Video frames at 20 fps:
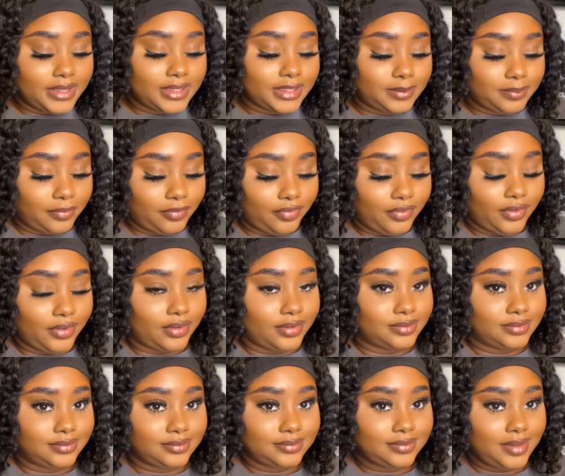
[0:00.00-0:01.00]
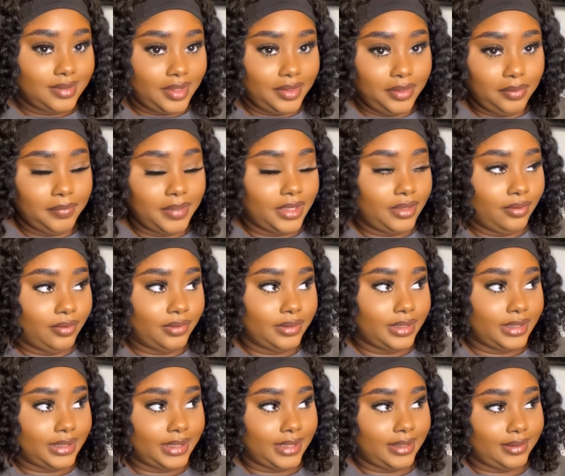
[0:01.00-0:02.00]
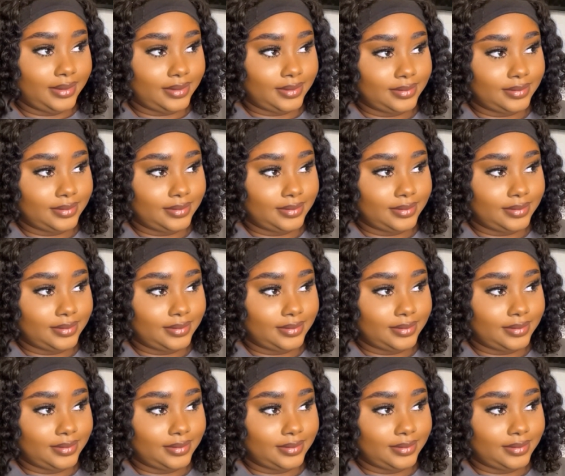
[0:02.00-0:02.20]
this before, how do you make coconut cake?